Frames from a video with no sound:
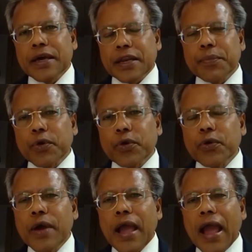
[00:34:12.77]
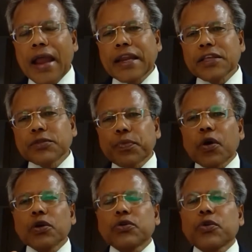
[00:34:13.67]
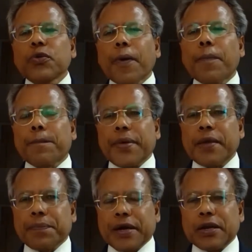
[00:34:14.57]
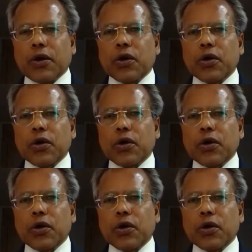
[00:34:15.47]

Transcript: removed and a small group of people,